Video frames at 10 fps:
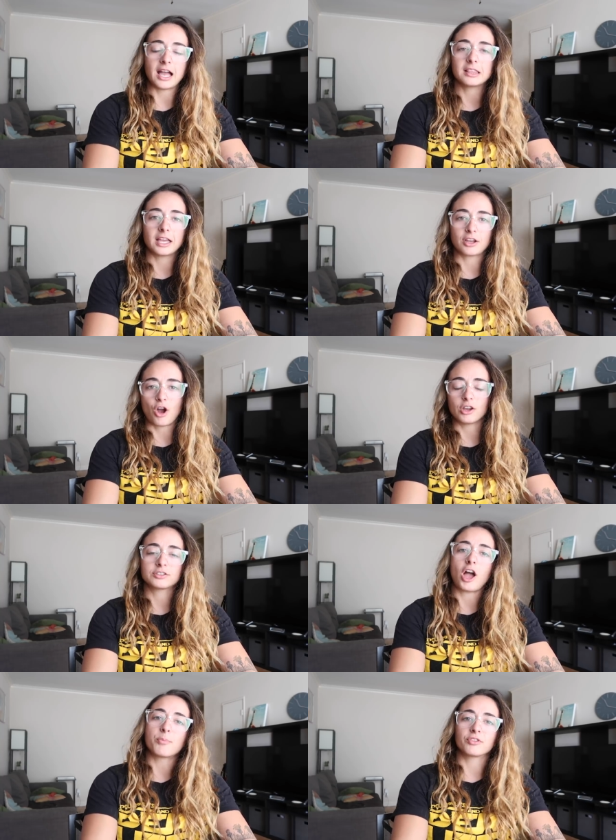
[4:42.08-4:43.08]
that like
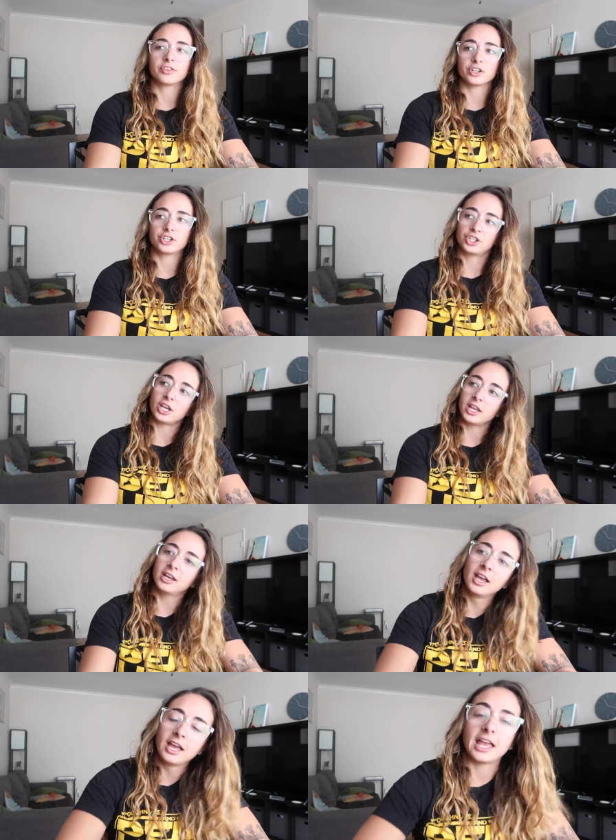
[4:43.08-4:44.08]
on top of her
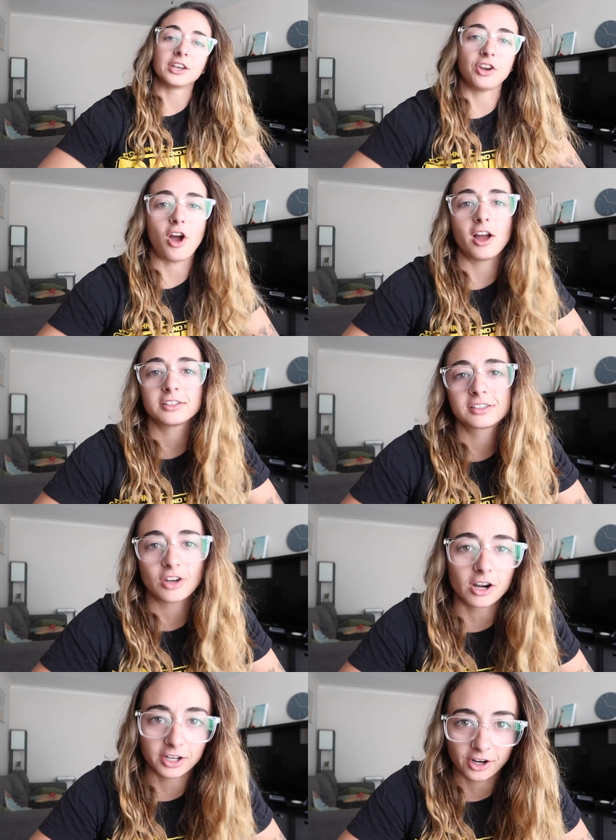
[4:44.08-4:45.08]
shit and not
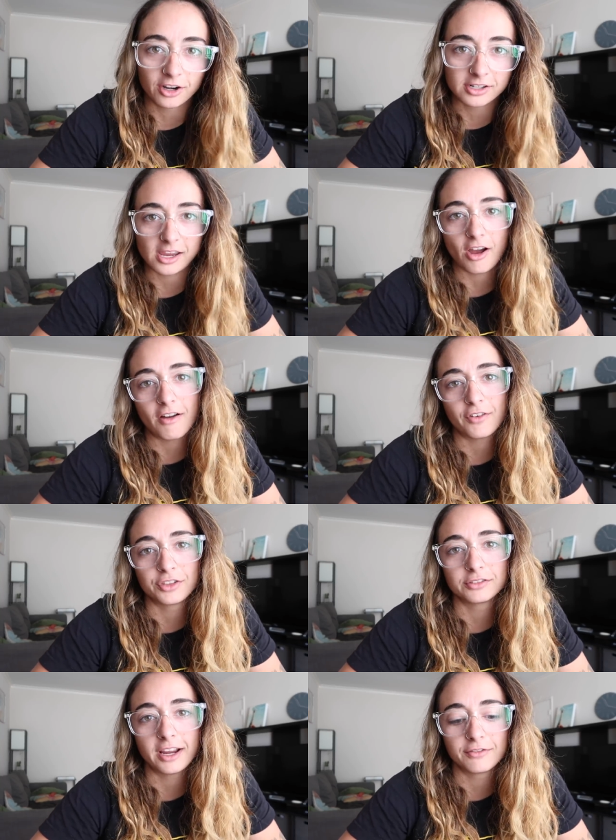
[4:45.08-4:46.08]
starting her day off
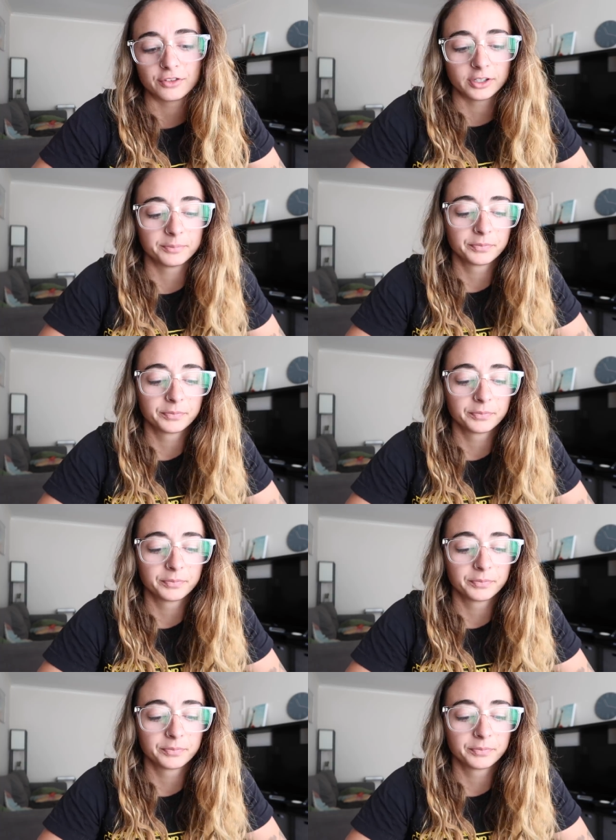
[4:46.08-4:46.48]
on the right foot.